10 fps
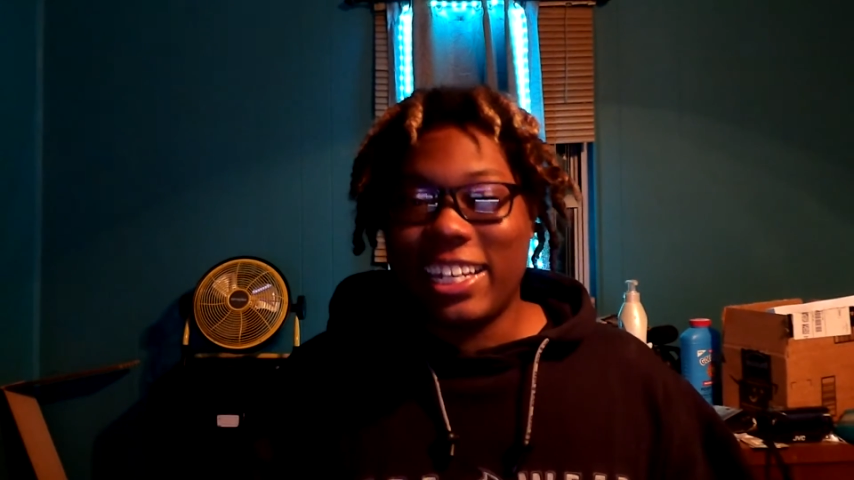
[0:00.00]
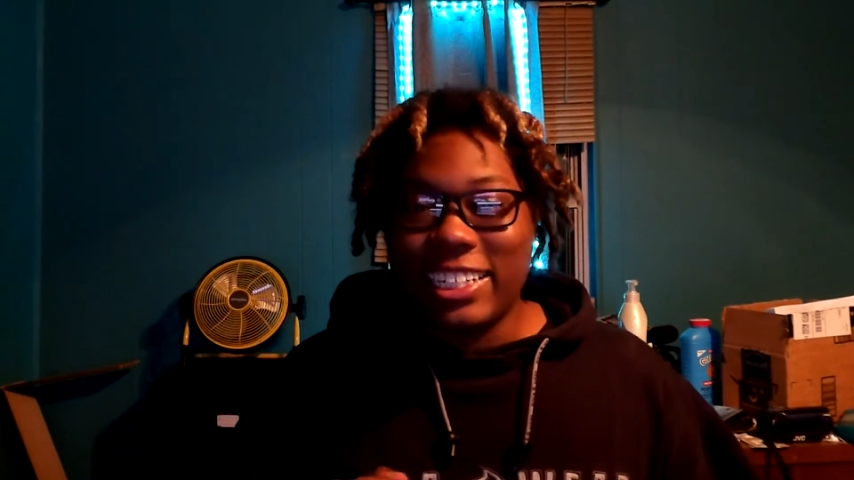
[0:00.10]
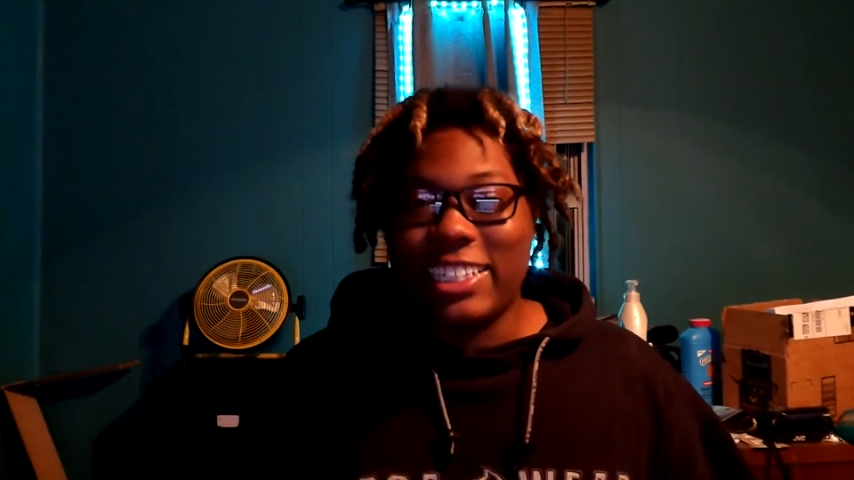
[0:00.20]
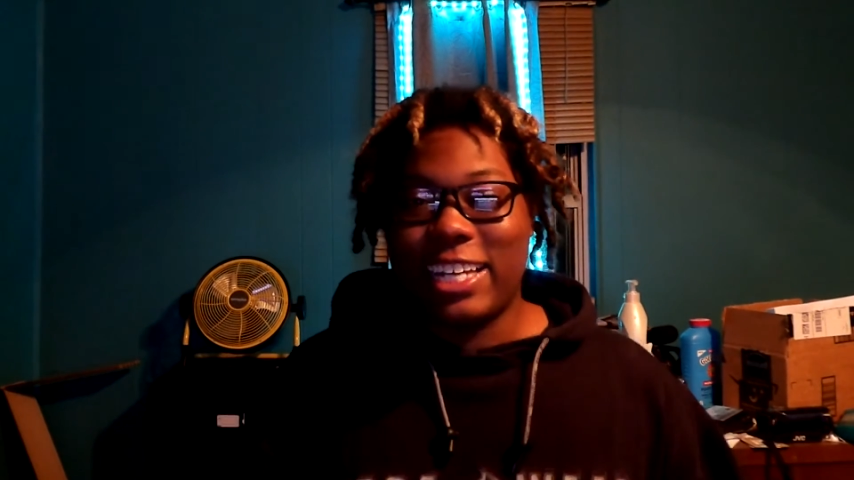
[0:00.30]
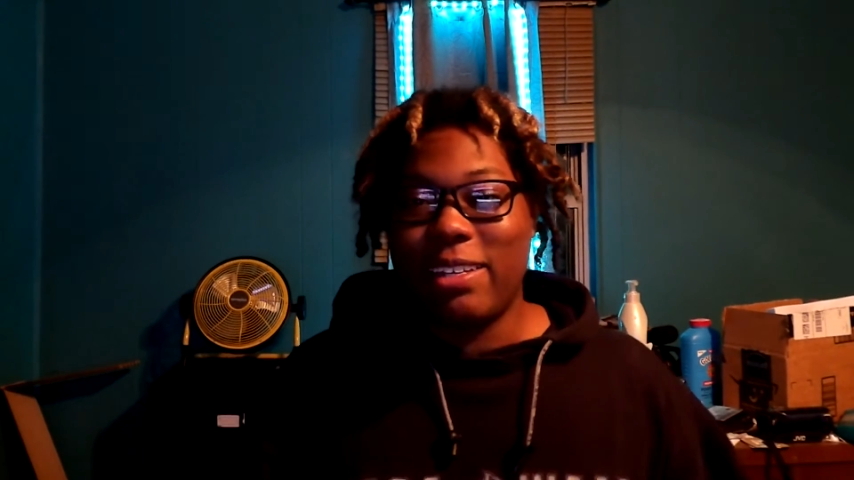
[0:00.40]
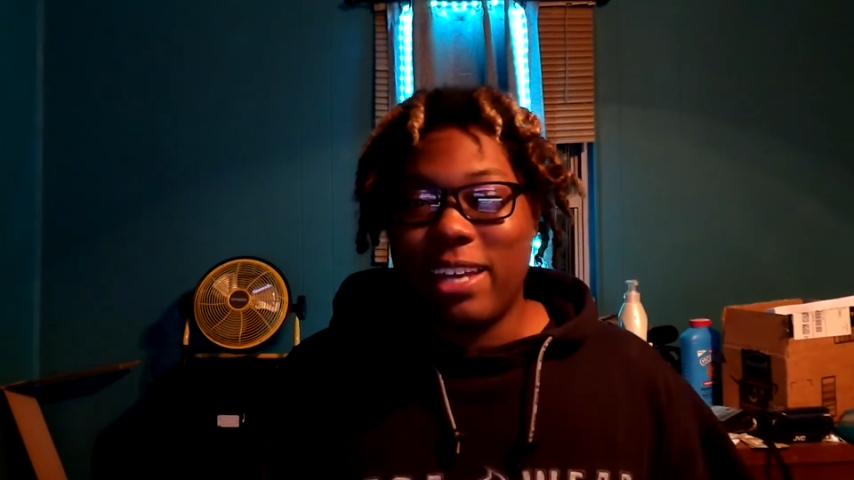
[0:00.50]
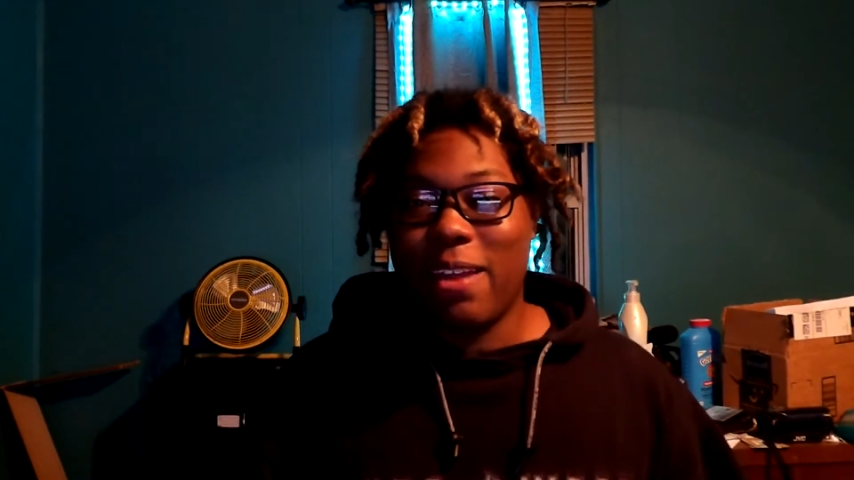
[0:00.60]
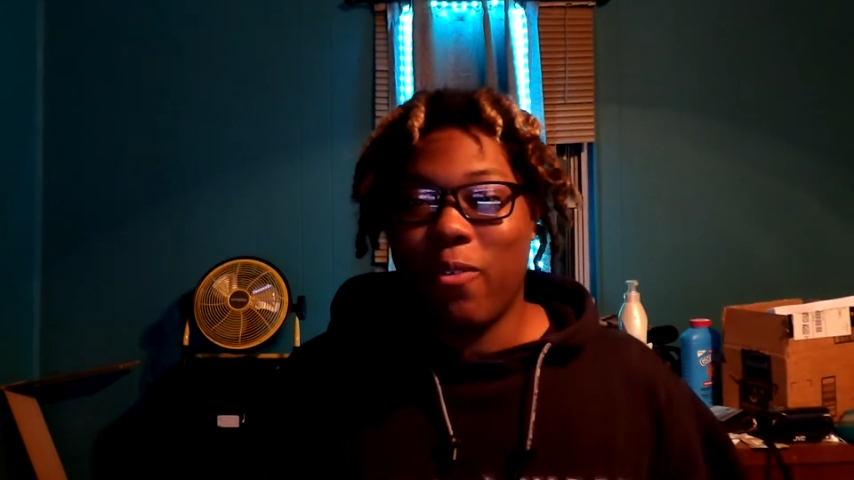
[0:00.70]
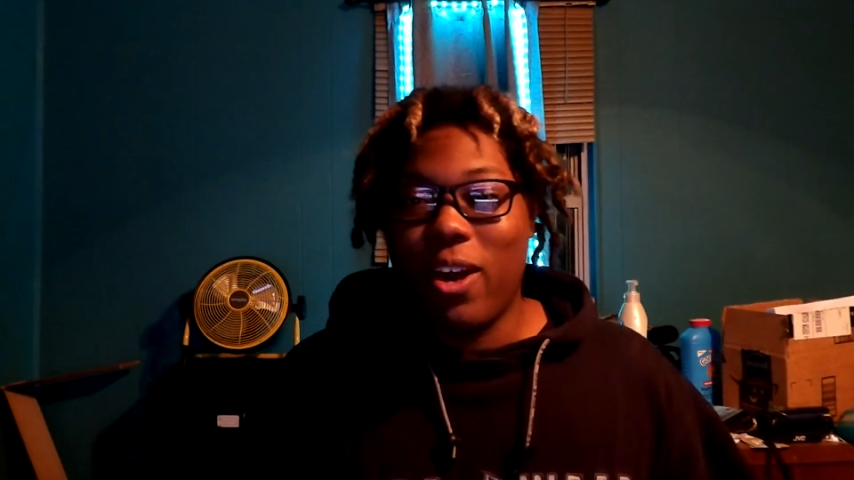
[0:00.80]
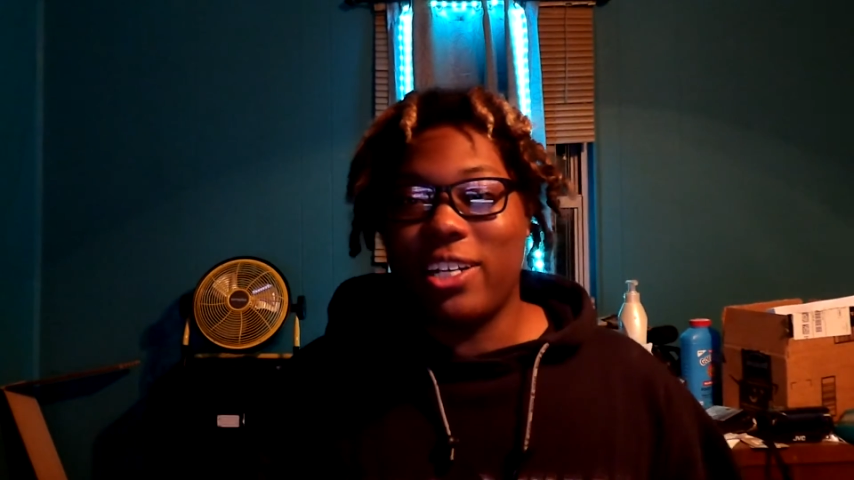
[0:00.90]
it just keeps
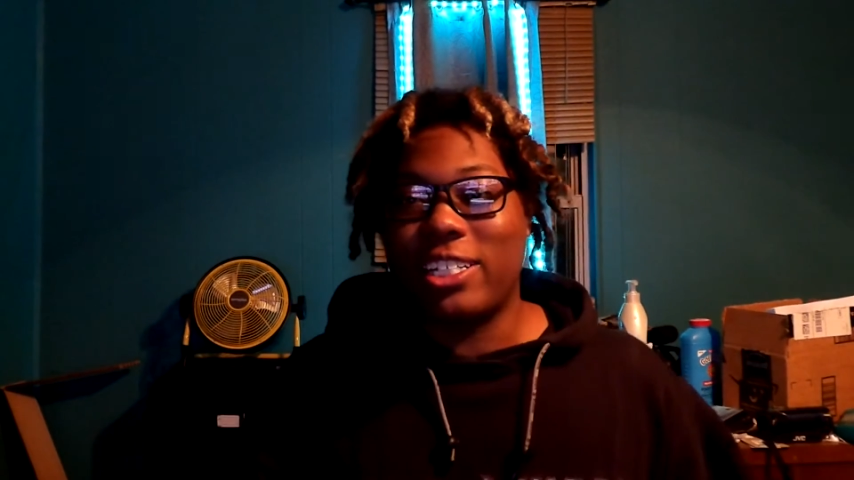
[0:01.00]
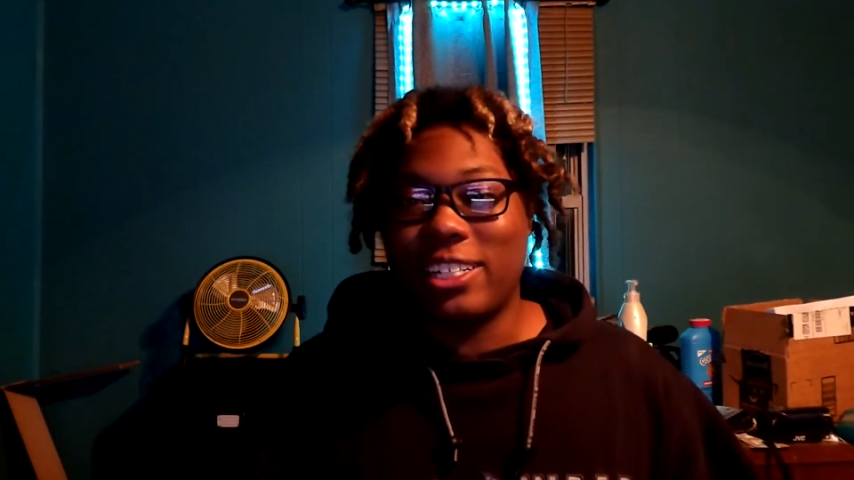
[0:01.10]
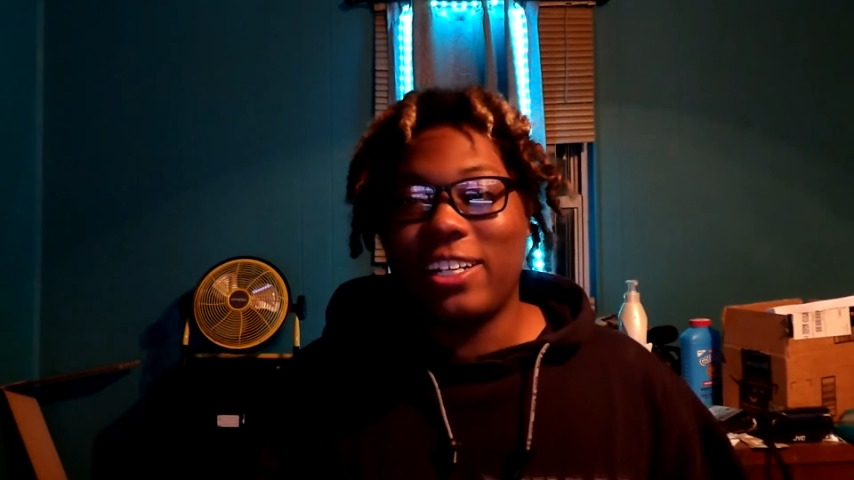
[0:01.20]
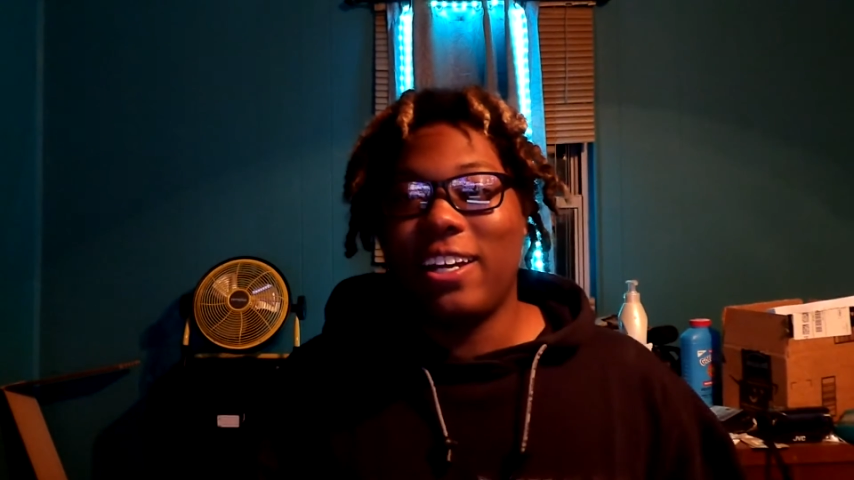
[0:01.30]
getting worse.